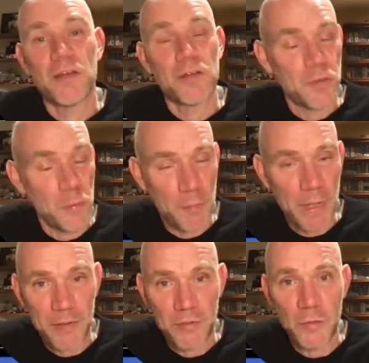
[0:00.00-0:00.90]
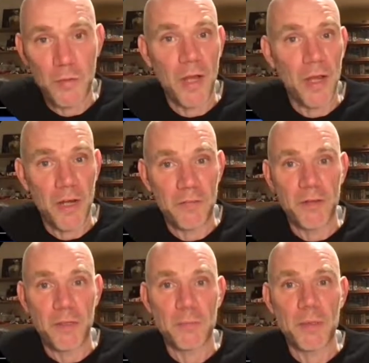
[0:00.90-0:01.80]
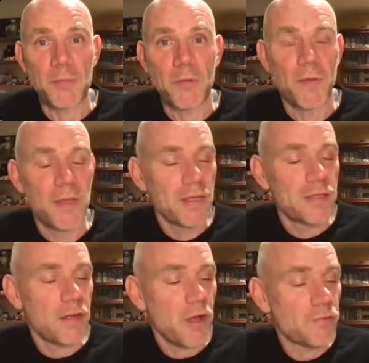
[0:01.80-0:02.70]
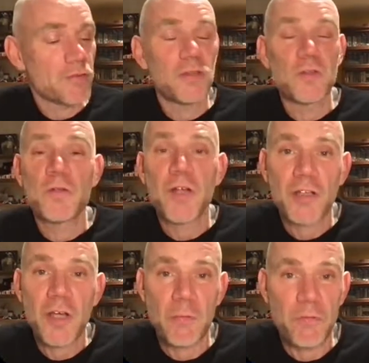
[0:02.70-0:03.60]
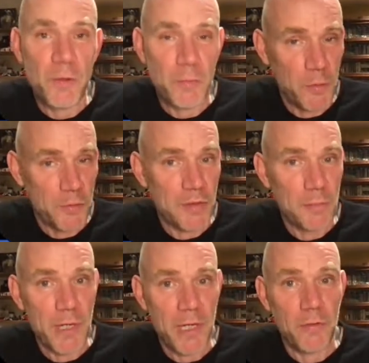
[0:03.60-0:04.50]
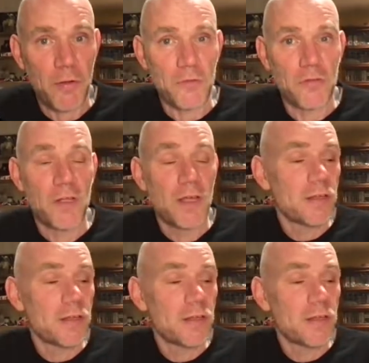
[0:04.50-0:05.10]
compared to a lot of other people that often do not come from minority backgrounds.